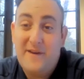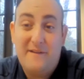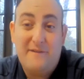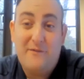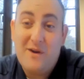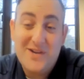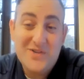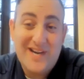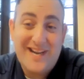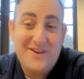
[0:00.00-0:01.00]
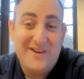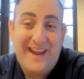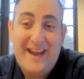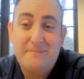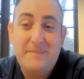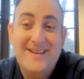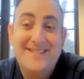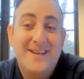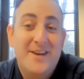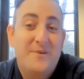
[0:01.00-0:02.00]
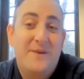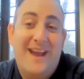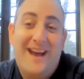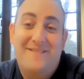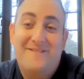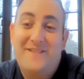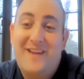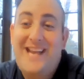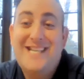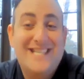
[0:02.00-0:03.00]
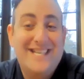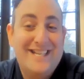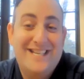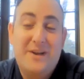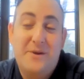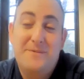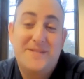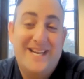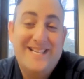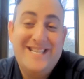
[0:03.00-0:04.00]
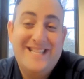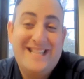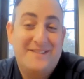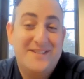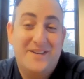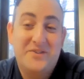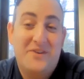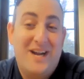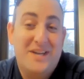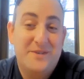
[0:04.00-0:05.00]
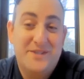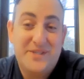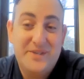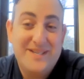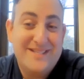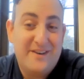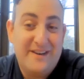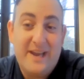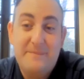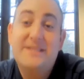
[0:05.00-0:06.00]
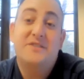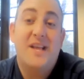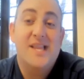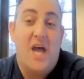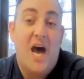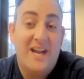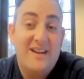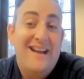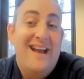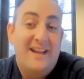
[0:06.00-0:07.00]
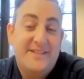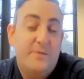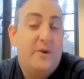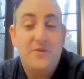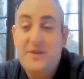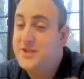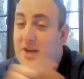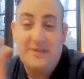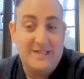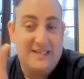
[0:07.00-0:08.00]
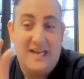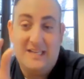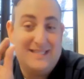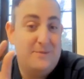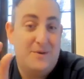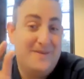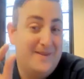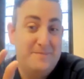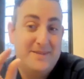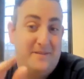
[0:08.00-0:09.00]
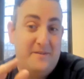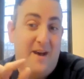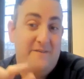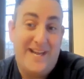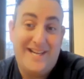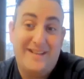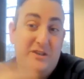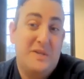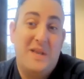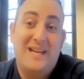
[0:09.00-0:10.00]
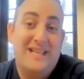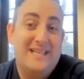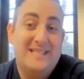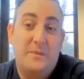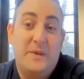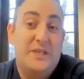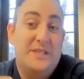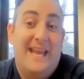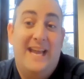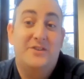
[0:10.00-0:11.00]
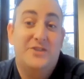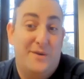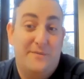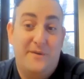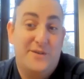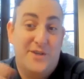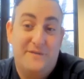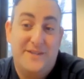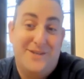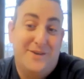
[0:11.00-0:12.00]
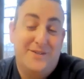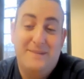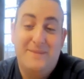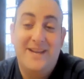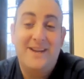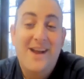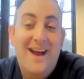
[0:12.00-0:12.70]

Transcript: 400-acre campus. We have 18, almost 19,000 undergraduate students here on campus. There's a lot. And so we're only showing a small glimpse of it. And there's a lot of things that we just can't show visitors. I mean,